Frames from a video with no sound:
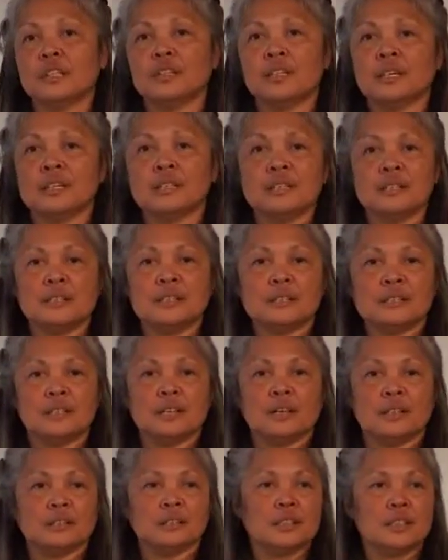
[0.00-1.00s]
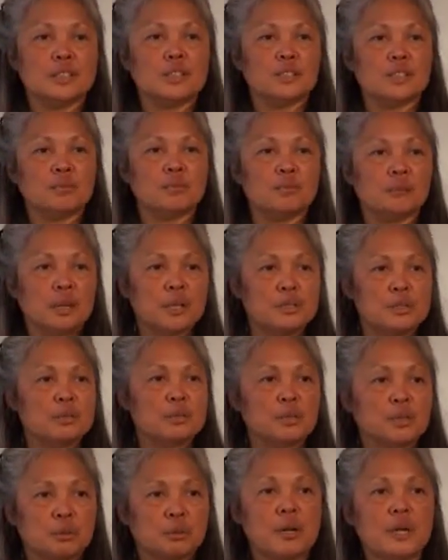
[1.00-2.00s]
that is at least once
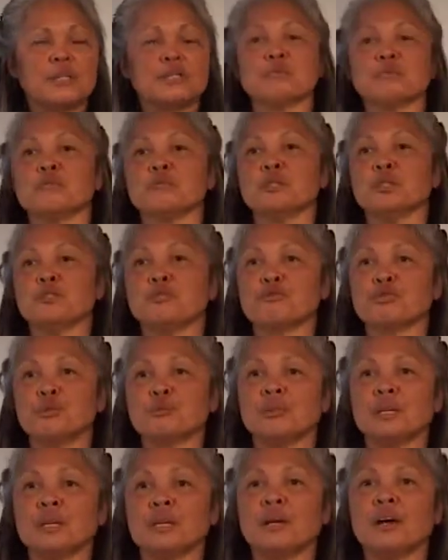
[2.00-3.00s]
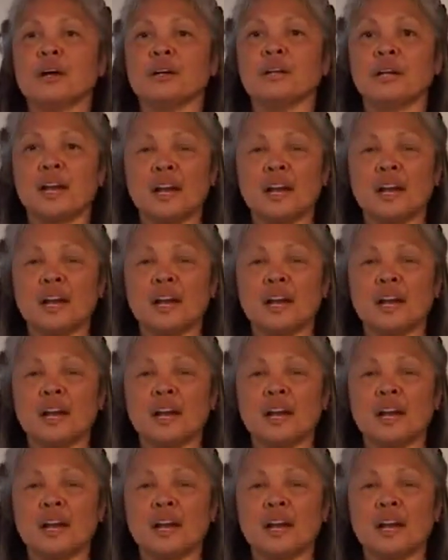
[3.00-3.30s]
or twice removed from me on